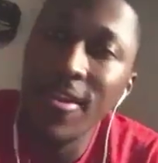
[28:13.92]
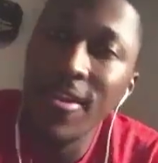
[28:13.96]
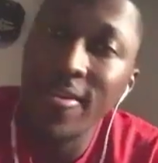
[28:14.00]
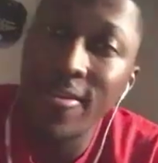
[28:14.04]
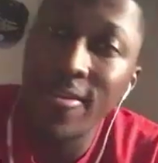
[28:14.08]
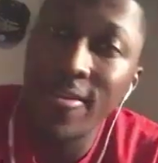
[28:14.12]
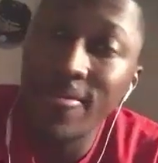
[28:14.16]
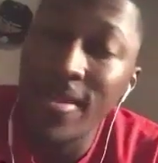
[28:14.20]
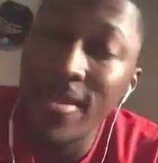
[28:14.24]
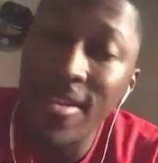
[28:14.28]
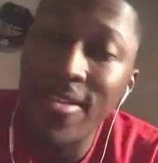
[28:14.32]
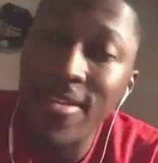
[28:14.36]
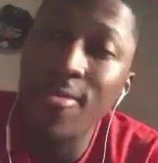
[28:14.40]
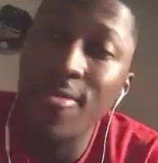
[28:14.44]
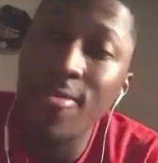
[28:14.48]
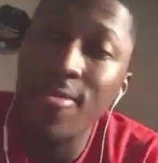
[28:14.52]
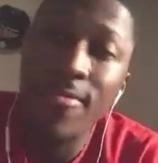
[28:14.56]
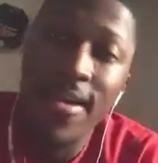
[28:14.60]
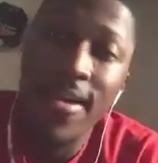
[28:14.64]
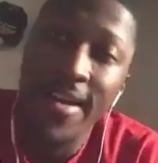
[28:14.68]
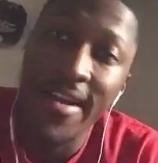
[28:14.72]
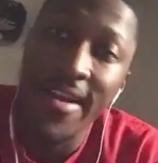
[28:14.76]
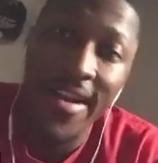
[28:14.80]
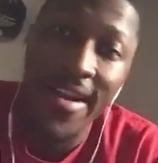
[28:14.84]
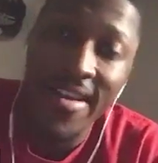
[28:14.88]
group that don't
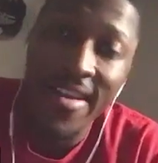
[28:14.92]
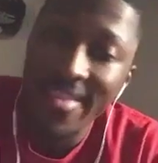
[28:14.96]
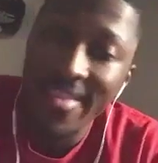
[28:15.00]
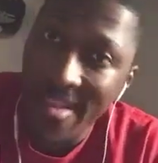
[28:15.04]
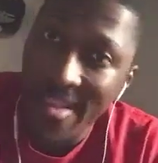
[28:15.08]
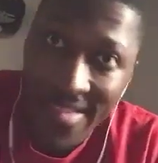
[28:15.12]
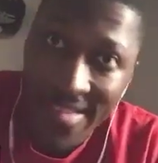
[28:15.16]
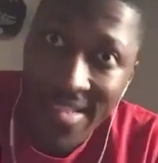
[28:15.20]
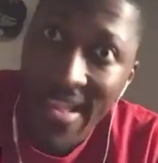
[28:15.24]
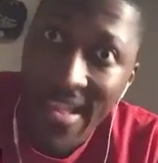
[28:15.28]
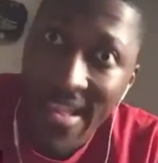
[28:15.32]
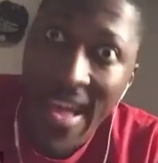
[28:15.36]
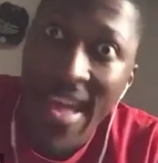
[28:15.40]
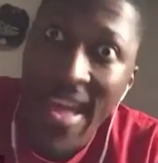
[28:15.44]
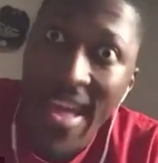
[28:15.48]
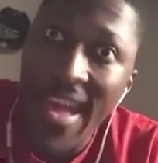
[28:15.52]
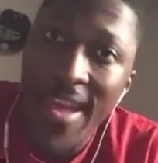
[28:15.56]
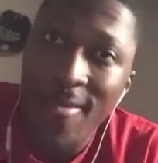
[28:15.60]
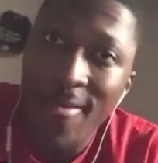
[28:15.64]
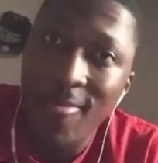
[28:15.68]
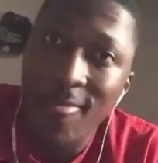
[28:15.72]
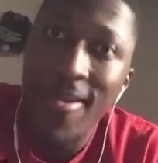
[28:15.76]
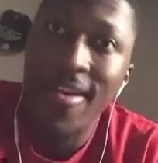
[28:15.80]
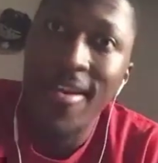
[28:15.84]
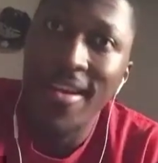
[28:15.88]
wear contacts because I
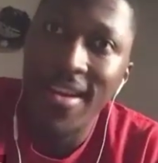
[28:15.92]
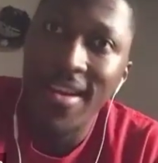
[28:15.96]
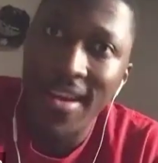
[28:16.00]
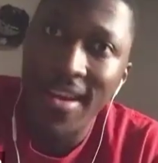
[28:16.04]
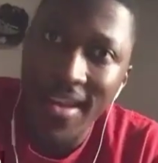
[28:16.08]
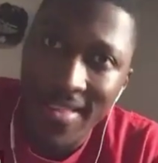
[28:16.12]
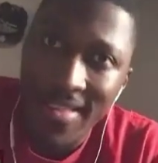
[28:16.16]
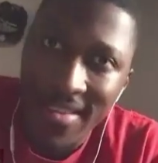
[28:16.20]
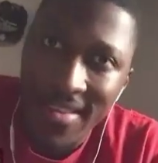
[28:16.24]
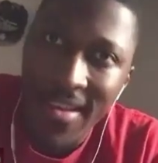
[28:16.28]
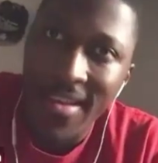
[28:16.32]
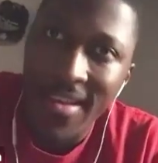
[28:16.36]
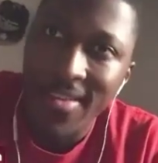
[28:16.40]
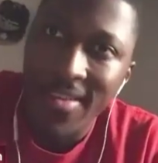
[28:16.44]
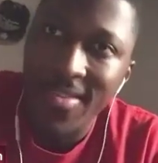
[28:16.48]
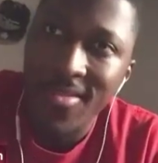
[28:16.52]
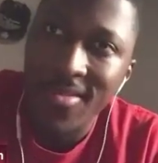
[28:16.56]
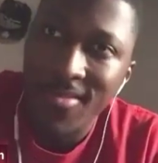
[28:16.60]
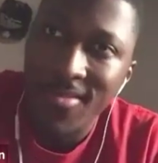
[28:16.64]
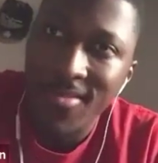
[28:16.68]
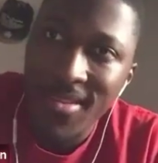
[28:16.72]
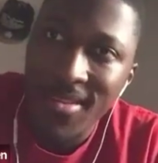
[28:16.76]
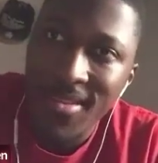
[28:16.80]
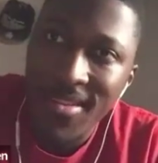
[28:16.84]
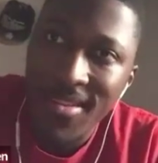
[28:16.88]
hate wearing contacts
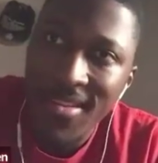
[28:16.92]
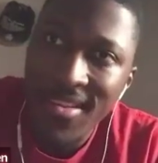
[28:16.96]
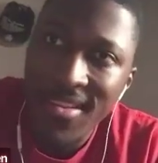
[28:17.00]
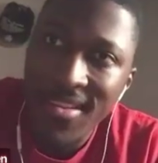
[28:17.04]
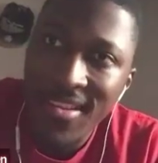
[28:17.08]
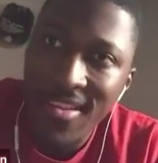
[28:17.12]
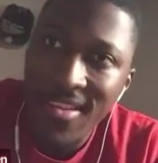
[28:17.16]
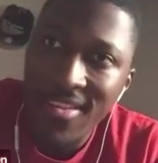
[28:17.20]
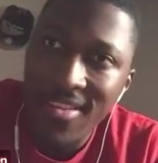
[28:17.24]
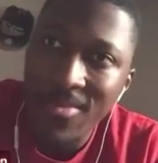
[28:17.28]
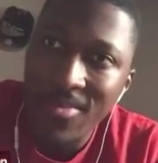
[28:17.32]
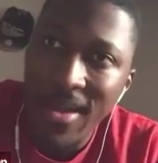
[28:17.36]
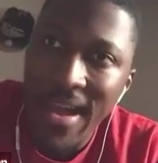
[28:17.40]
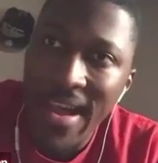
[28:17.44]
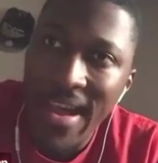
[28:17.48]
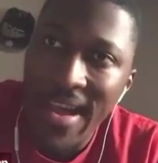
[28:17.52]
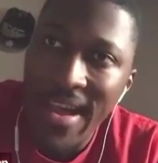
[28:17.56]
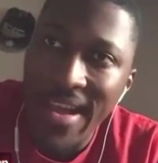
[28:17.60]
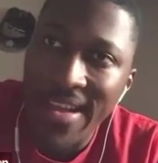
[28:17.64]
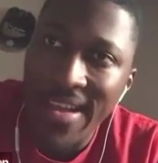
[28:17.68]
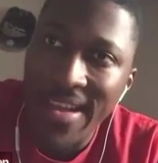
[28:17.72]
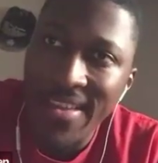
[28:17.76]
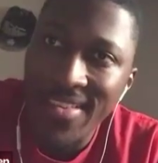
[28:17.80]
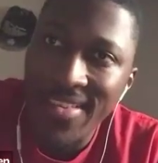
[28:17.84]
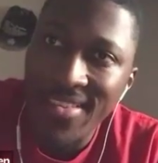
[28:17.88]
because my
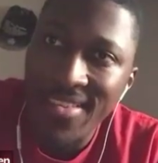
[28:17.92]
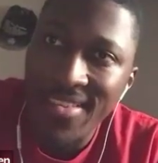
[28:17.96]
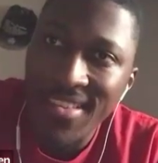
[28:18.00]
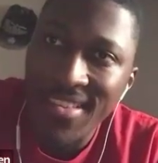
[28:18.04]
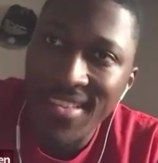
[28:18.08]
eyes.